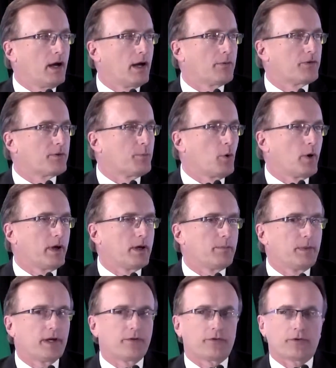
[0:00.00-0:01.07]
I was
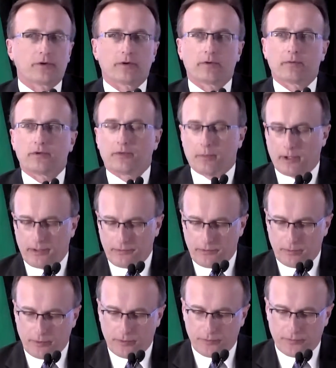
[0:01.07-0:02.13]
appointed Minister
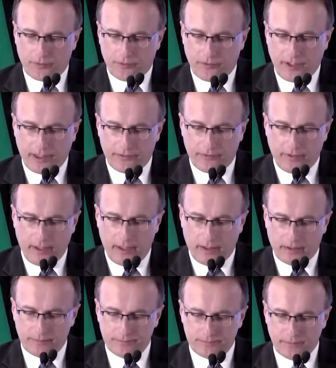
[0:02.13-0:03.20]
responsible for
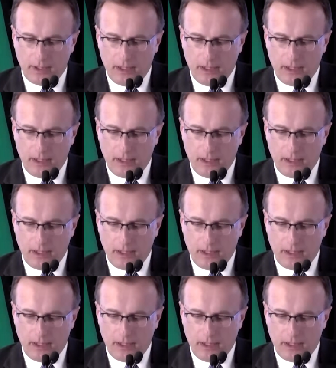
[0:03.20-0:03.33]
SaskTel.